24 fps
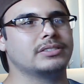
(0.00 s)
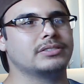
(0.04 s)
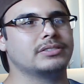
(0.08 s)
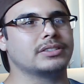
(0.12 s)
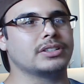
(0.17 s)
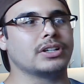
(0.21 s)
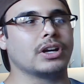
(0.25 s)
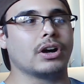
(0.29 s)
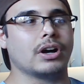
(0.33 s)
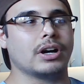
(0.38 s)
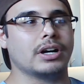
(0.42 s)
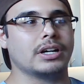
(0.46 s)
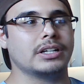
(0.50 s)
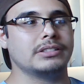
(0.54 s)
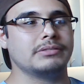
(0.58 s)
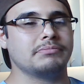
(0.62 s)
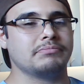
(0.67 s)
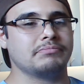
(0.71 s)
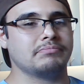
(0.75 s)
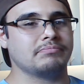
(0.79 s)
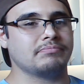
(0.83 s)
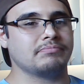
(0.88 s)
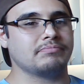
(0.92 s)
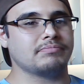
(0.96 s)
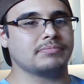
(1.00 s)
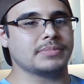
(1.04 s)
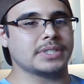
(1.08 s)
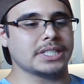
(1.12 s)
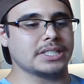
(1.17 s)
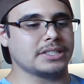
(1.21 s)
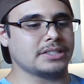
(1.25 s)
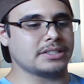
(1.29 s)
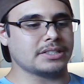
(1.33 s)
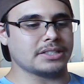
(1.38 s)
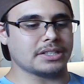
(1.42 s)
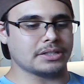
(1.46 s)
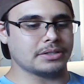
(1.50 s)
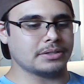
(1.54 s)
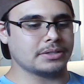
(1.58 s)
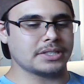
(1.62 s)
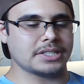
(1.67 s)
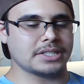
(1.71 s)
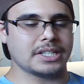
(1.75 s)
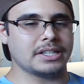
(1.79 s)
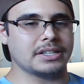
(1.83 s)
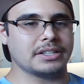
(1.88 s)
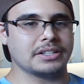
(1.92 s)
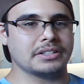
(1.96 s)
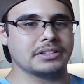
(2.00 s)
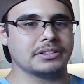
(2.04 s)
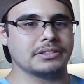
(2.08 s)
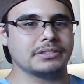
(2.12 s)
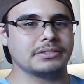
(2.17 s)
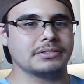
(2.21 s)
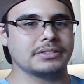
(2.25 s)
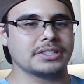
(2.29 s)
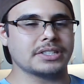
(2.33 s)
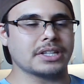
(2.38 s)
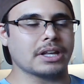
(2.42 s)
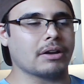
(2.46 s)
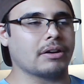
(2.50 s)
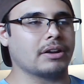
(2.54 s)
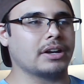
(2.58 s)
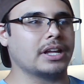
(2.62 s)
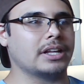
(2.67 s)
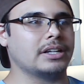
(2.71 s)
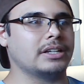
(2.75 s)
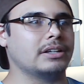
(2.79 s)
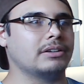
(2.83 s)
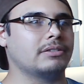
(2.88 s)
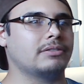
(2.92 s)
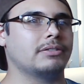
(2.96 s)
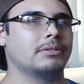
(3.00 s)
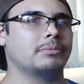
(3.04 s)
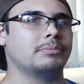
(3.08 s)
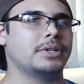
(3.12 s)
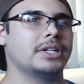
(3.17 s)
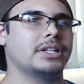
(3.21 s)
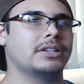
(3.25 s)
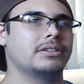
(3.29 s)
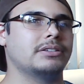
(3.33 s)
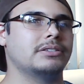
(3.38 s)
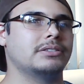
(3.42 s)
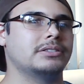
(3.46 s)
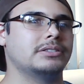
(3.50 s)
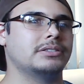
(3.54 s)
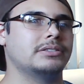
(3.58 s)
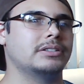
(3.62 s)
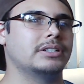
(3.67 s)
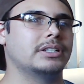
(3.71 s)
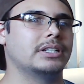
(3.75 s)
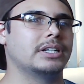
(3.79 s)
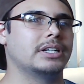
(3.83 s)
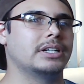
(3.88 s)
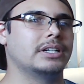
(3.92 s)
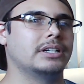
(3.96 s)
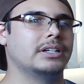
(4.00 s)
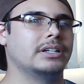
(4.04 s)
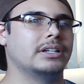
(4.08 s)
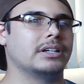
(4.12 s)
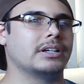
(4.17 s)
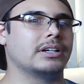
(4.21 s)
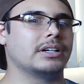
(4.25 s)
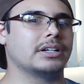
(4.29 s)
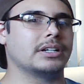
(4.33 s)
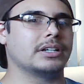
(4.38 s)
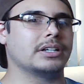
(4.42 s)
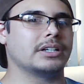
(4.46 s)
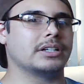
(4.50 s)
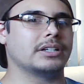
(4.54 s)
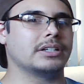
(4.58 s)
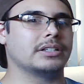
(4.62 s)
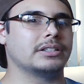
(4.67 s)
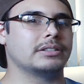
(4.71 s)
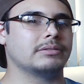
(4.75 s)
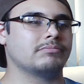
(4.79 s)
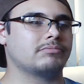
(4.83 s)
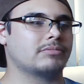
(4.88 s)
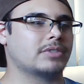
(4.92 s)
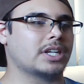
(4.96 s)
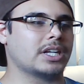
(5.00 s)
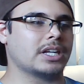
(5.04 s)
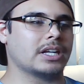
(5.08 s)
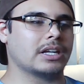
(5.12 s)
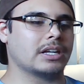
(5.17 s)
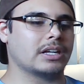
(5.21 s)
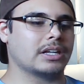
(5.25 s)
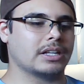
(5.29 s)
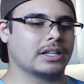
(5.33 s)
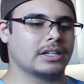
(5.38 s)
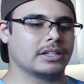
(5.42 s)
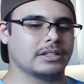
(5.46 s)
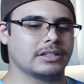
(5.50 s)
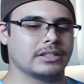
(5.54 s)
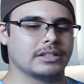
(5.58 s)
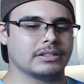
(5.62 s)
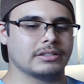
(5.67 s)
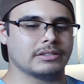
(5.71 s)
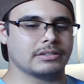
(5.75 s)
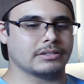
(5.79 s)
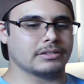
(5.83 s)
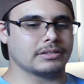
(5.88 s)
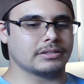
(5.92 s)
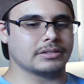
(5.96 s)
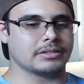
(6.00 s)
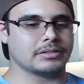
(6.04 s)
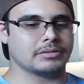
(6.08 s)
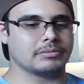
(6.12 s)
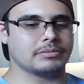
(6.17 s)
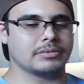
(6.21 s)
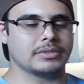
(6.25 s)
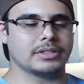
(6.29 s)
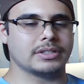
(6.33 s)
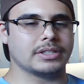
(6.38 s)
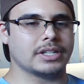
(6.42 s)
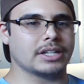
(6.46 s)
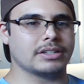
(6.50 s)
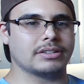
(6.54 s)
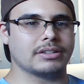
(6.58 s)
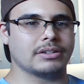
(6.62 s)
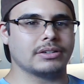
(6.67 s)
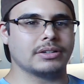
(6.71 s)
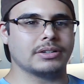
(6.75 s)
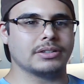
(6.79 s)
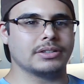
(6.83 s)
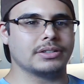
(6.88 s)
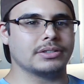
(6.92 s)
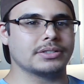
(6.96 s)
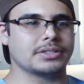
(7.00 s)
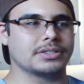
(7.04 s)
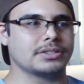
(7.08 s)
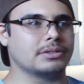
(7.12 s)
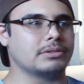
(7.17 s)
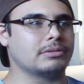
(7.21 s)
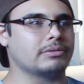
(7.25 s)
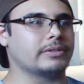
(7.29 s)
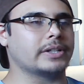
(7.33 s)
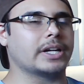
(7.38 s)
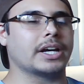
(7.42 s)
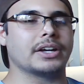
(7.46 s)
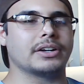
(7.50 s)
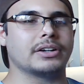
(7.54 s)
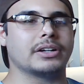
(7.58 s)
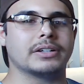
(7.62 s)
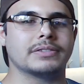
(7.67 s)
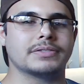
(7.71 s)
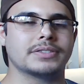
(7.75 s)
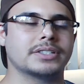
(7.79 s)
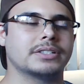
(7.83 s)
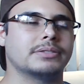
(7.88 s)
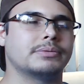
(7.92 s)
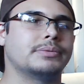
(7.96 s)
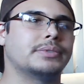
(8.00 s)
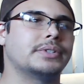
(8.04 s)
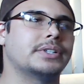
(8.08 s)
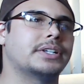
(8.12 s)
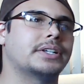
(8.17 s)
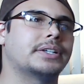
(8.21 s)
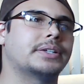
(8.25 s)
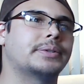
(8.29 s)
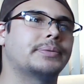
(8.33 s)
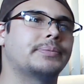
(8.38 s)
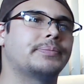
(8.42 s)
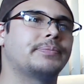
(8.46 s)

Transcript: Gon, he's still sitting there staring at Nefopito. King and Netero, they're still flying off somewhere.